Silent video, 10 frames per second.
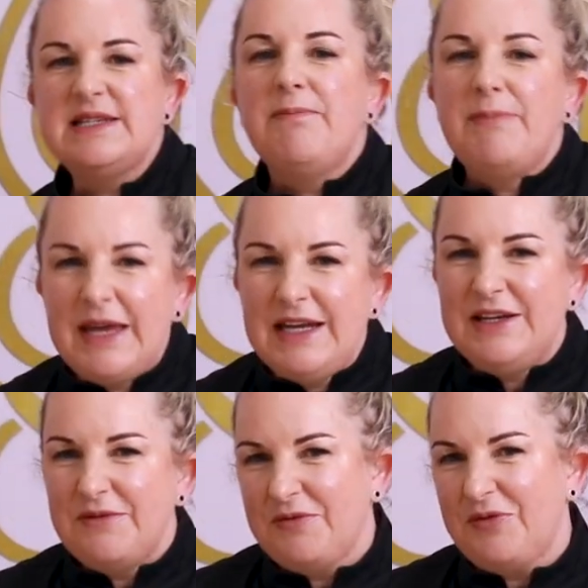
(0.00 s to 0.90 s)
are
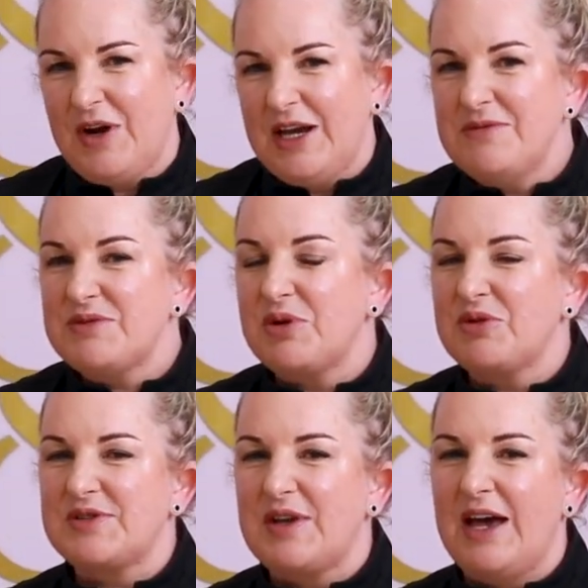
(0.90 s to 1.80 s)
medium frames. We
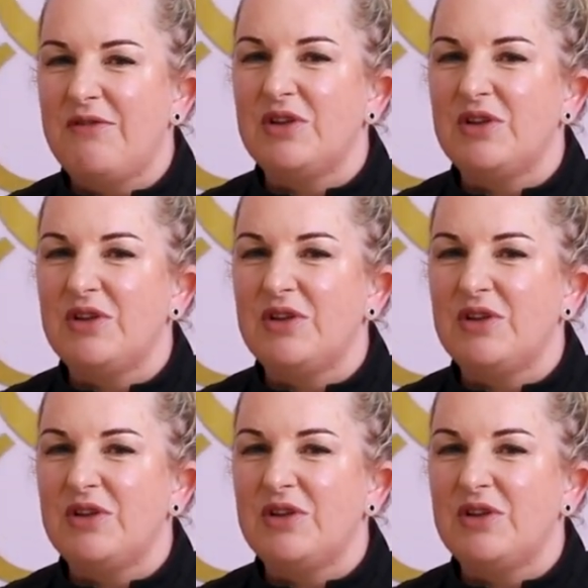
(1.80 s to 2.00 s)
also have